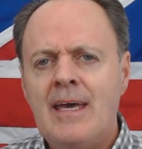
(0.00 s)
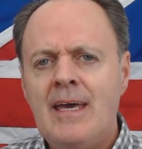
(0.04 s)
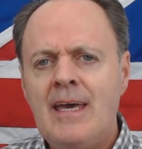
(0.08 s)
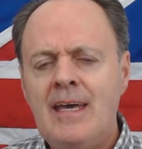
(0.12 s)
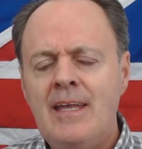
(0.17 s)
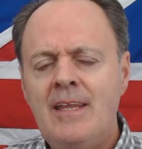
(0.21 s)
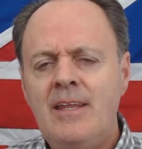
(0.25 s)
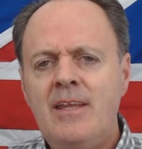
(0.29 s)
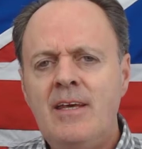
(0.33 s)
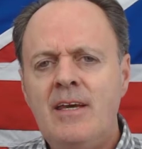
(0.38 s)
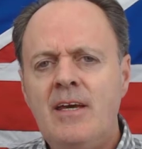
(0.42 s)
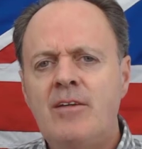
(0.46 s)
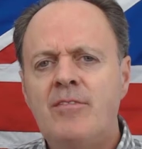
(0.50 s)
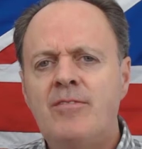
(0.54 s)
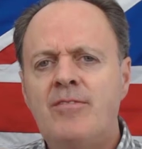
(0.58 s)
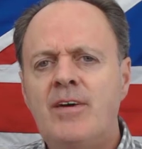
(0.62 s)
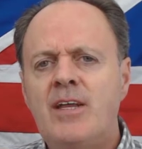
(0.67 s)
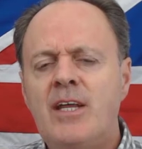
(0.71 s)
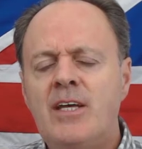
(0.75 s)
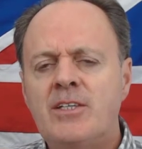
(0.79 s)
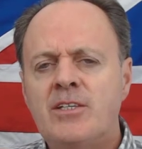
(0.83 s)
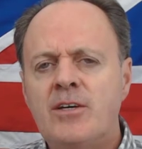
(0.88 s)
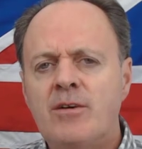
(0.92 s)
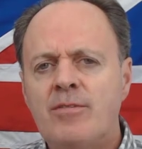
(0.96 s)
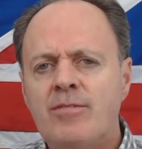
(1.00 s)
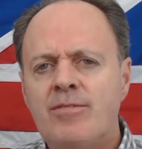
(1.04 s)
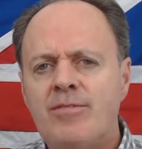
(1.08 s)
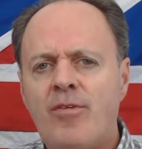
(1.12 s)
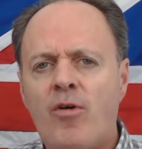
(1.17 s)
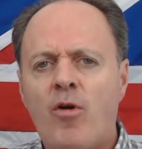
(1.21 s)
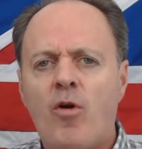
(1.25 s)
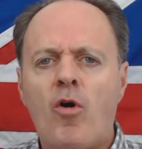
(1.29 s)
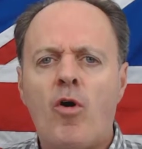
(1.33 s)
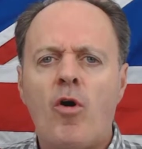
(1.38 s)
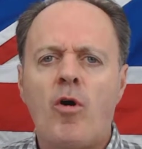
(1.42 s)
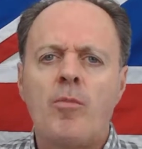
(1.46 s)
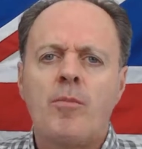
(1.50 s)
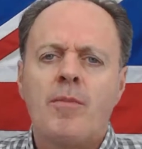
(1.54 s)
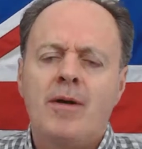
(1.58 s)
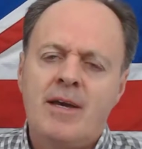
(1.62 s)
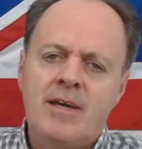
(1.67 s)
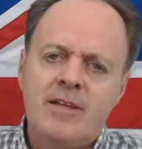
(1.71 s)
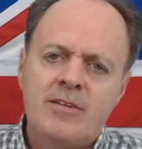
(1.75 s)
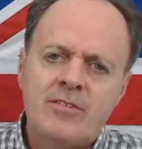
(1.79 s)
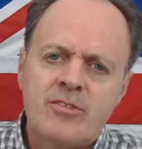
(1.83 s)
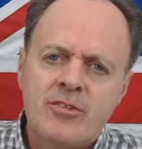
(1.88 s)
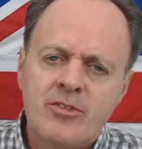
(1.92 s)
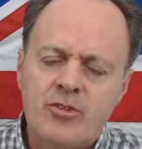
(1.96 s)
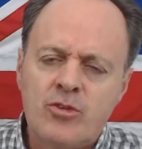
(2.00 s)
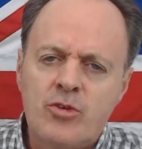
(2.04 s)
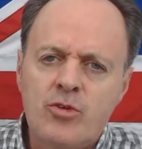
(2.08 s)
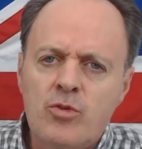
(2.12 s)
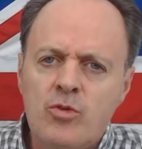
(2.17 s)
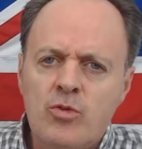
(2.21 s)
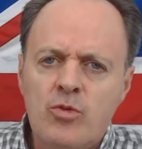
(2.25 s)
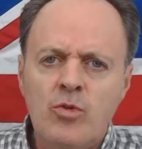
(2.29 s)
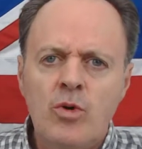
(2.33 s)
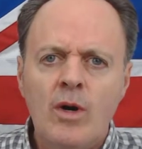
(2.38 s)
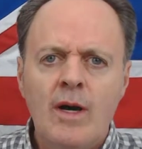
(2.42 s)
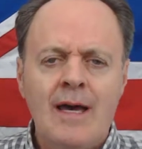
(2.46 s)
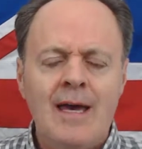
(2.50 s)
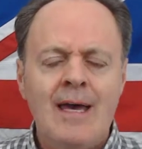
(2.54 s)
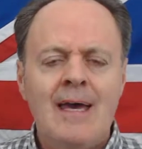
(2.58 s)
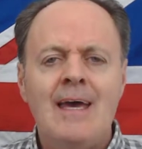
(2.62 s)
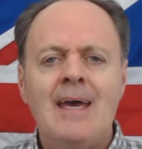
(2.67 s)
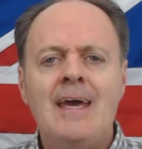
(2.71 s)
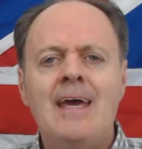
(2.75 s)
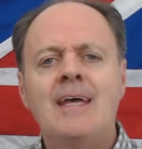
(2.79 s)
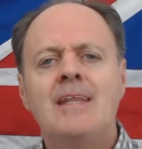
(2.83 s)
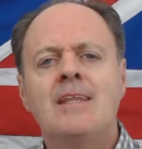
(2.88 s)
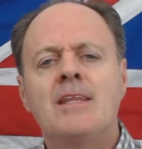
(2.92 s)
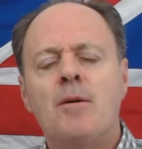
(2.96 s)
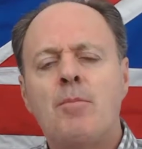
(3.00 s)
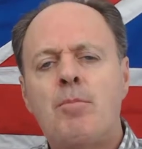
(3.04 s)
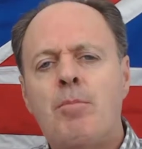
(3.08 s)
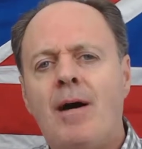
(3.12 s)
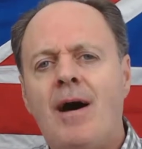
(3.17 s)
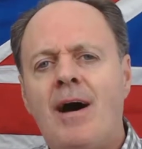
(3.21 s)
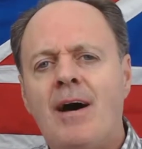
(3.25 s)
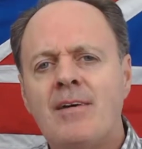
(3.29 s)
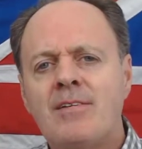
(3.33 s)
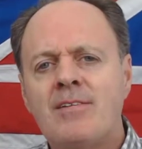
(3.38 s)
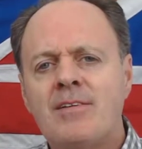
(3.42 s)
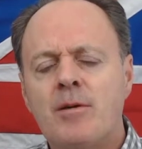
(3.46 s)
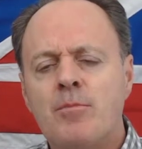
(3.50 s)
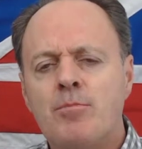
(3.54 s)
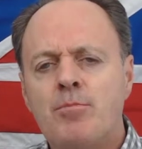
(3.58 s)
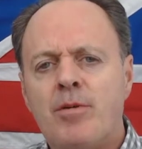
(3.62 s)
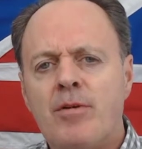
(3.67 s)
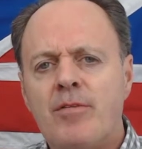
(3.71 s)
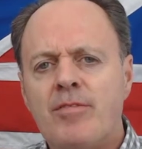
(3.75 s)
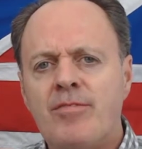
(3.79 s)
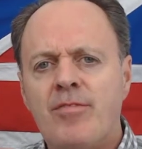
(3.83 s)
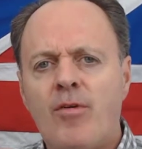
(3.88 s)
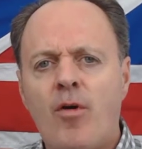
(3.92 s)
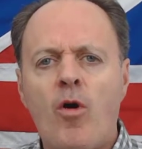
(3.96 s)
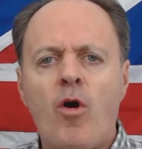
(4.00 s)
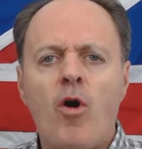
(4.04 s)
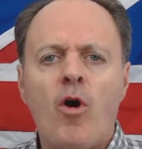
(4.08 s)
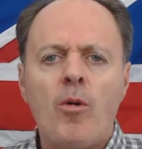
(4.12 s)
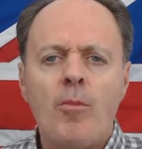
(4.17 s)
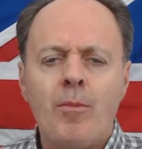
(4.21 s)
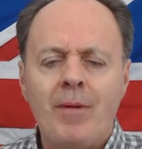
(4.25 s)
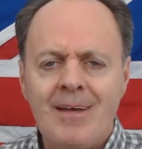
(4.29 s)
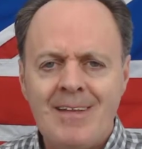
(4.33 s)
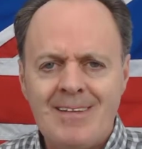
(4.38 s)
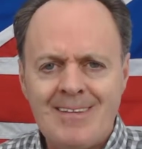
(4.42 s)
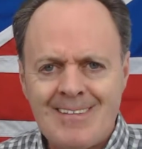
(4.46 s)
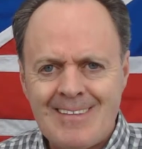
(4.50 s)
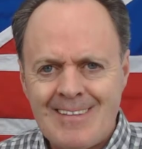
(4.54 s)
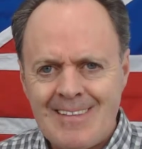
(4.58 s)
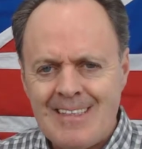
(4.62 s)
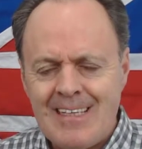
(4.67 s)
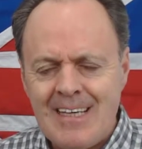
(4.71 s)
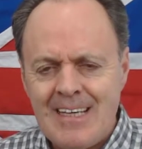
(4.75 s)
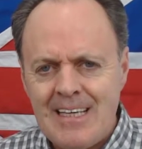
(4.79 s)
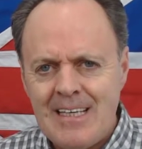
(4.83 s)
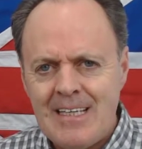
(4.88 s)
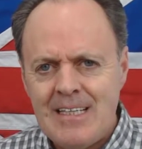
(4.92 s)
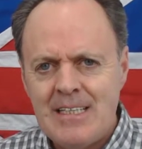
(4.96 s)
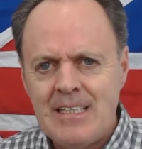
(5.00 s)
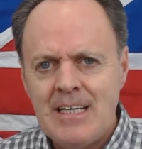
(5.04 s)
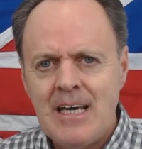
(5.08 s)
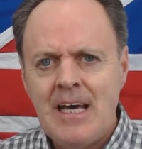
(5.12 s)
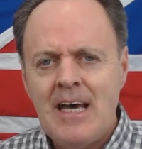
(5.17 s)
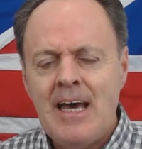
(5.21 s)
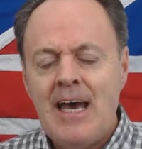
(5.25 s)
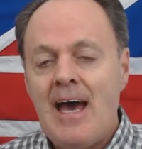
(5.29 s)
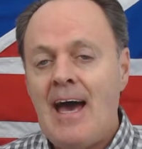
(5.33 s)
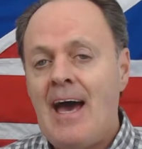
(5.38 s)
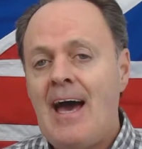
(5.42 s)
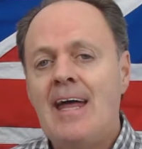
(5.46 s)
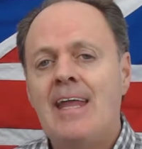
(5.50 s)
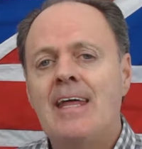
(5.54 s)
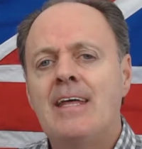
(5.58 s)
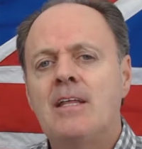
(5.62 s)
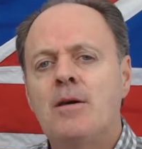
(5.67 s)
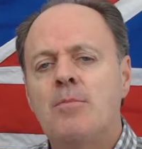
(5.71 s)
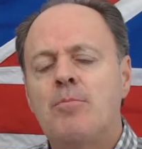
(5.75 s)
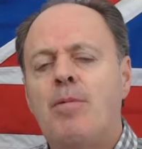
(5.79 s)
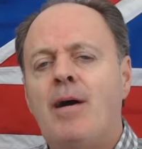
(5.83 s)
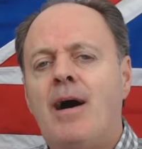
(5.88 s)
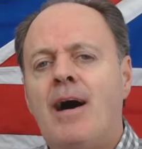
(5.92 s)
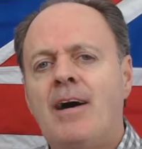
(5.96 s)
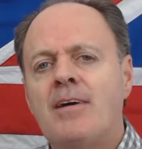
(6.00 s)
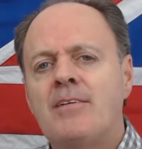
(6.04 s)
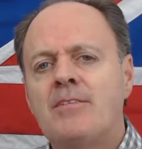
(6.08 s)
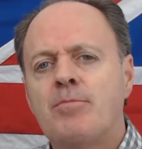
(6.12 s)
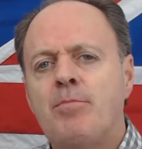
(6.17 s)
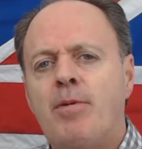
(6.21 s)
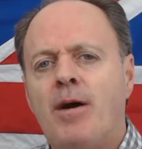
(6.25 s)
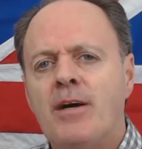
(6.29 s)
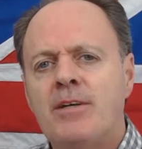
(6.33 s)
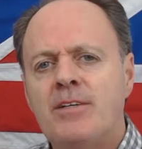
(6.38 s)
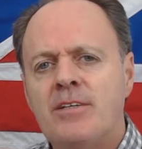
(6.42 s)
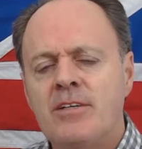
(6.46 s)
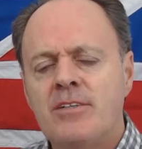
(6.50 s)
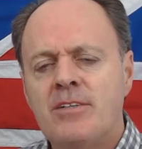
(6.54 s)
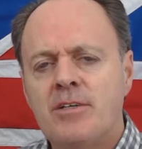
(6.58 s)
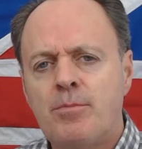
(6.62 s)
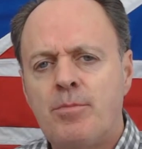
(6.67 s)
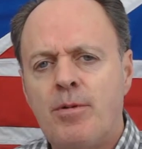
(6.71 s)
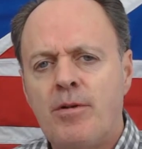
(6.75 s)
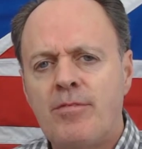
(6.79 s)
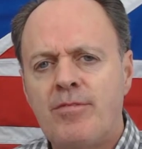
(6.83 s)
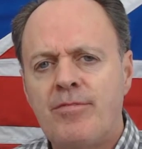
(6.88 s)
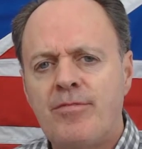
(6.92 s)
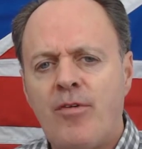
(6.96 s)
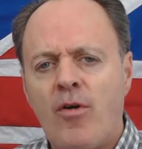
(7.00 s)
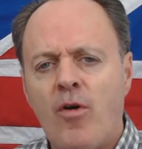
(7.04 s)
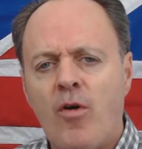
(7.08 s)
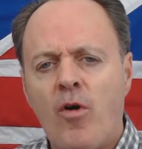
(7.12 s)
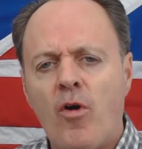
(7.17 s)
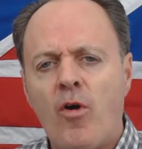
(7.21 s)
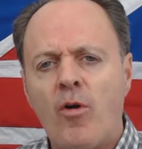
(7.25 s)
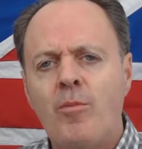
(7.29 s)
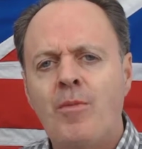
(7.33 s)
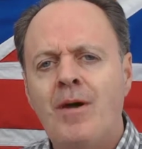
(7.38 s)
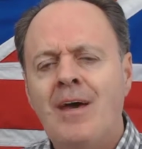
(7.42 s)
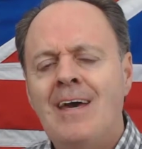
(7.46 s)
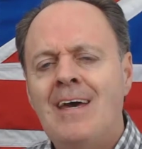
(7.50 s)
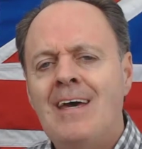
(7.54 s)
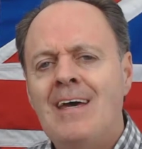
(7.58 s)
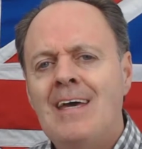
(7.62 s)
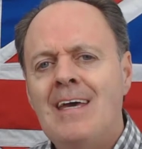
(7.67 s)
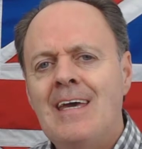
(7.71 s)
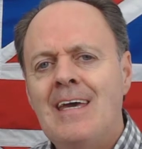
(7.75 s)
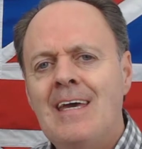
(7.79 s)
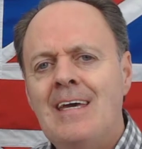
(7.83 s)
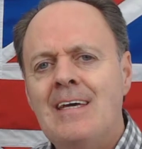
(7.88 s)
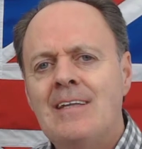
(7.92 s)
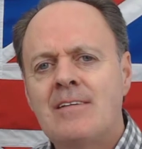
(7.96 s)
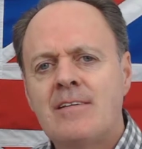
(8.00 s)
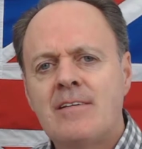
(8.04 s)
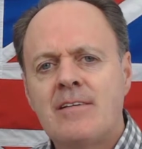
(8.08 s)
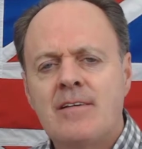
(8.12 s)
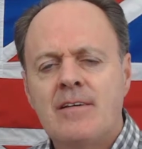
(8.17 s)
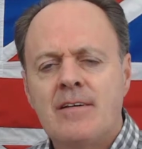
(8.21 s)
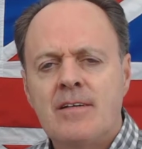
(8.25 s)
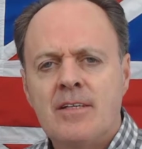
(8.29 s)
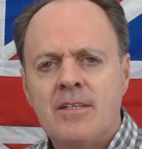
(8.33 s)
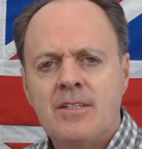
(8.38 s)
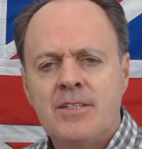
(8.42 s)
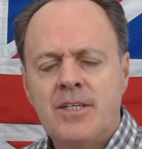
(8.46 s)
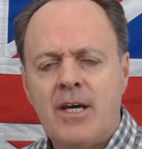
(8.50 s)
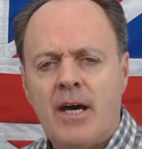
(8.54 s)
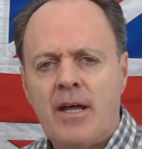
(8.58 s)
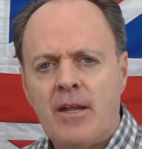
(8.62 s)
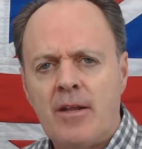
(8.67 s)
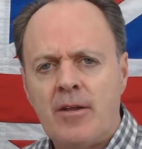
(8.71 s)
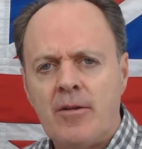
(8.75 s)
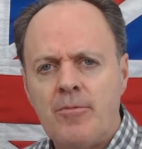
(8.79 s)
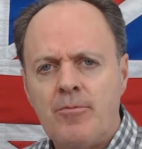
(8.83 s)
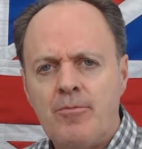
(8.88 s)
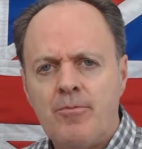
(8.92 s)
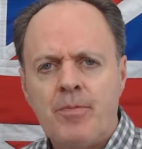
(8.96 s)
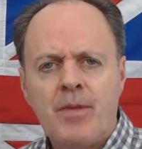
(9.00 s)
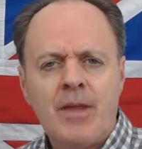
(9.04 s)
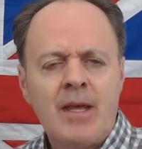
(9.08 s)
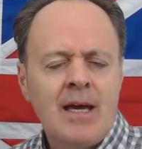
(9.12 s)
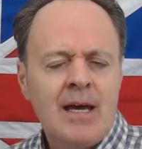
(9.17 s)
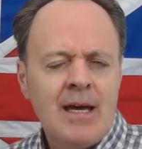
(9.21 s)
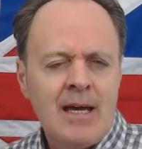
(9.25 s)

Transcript: In the infinitive form, it's do. In the past simple form, it's did. And in the past participle form, it's done.